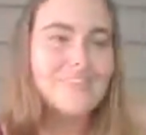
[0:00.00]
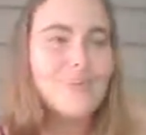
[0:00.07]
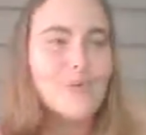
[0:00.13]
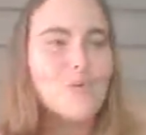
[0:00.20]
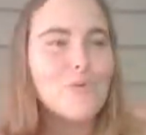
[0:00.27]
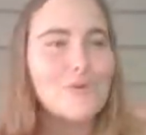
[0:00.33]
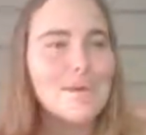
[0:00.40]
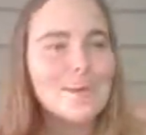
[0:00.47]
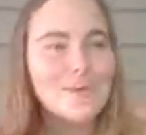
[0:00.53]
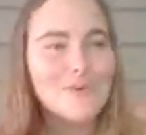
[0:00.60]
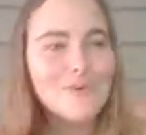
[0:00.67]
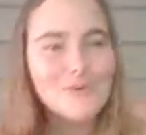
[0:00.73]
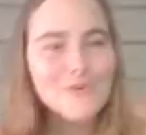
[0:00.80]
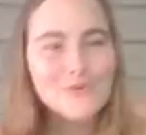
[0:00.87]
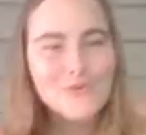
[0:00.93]
So what I
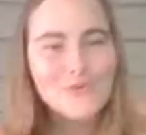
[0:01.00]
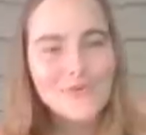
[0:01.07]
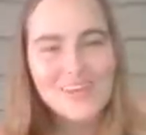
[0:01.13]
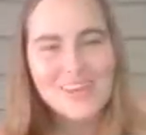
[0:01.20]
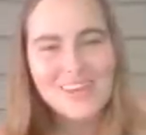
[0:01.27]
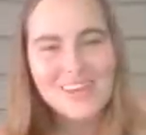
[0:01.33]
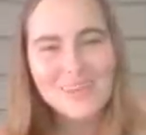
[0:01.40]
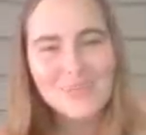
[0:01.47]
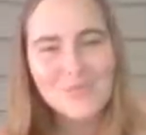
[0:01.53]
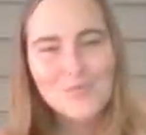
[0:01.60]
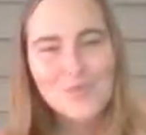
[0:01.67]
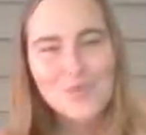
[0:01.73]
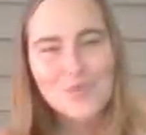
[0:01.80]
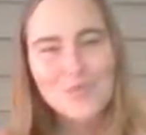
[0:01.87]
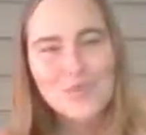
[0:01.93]
notice when I
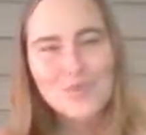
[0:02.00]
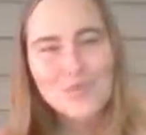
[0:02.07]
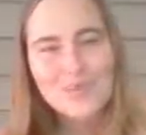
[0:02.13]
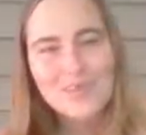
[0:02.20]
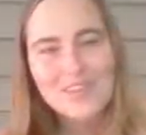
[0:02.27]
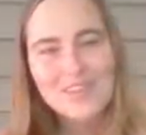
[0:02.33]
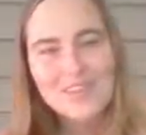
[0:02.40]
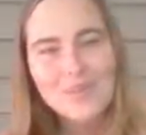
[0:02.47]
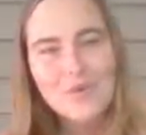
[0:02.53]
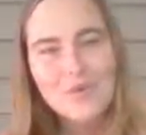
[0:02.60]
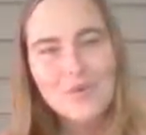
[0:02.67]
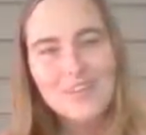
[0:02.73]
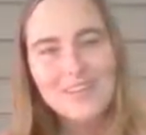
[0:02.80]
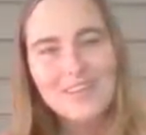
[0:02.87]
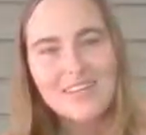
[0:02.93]
experiment with
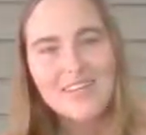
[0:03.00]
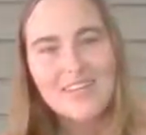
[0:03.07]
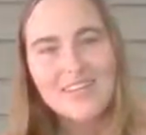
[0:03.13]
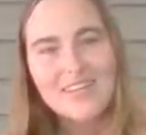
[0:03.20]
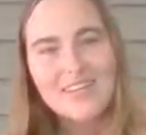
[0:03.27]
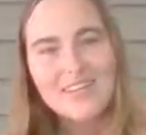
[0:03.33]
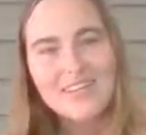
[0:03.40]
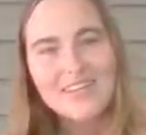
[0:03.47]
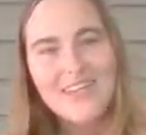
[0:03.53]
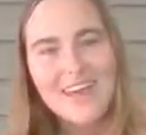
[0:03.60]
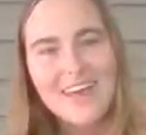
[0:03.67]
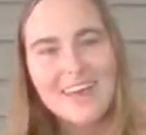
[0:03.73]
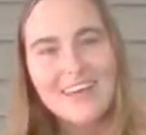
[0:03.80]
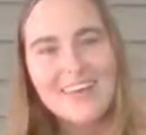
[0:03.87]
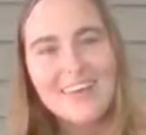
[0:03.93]
humility is
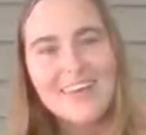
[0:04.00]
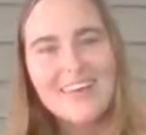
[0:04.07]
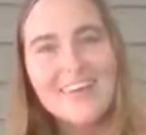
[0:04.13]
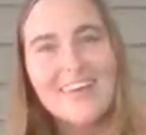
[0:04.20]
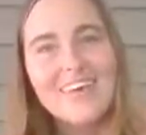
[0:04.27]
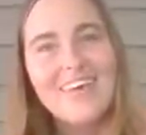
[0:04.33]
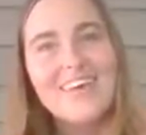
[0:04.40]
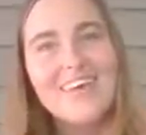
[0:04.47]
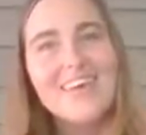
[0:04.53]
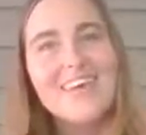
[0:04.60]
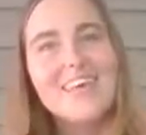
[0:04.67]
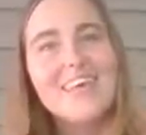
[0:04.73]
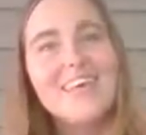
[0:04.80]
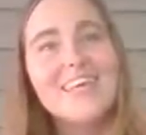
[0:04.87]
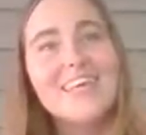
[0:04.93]
that
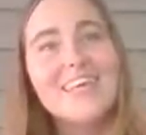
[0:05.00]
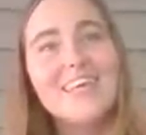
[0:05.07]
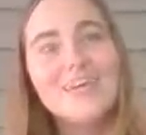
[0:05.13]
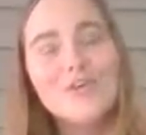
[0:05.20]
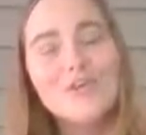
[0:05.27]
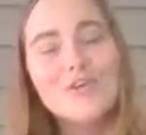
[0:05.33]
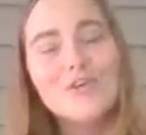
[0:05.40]
it